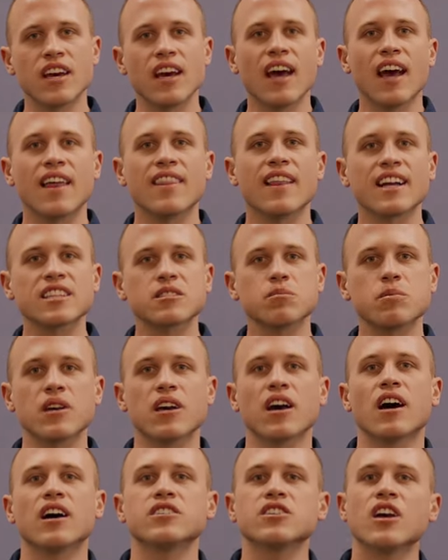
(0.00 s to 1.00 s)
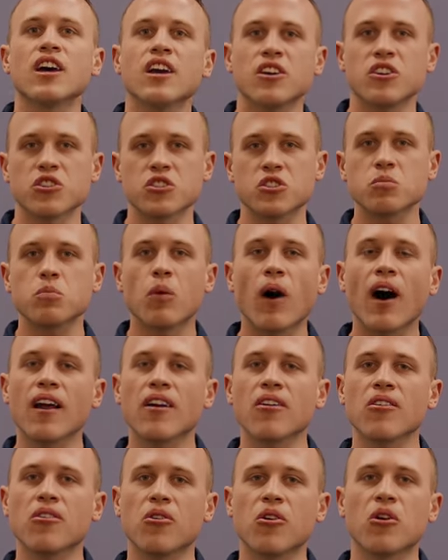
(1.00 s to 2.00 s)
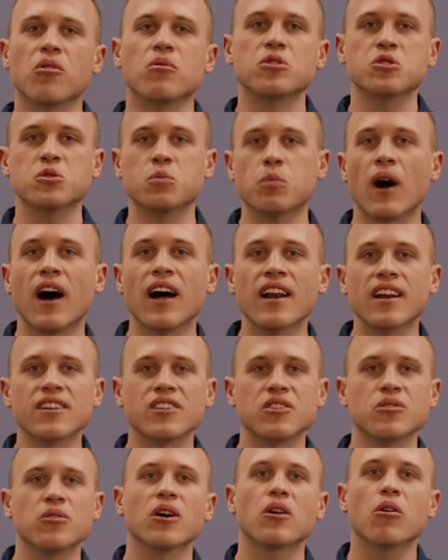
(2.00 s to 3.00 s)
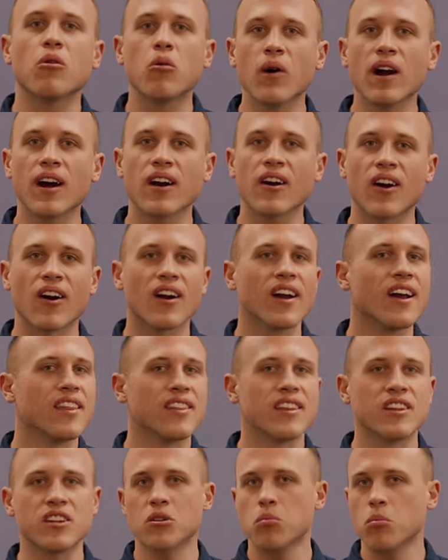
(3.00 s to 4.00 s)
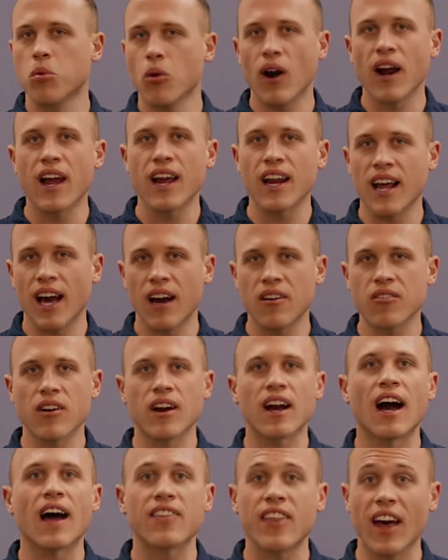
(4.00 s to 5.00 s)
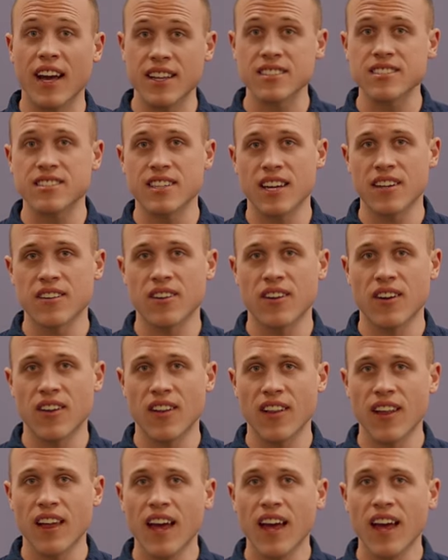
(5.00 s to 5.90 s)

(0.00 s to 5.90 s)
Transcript: And that's because your spinal cord responded to it quicker than your brain ever got that signal.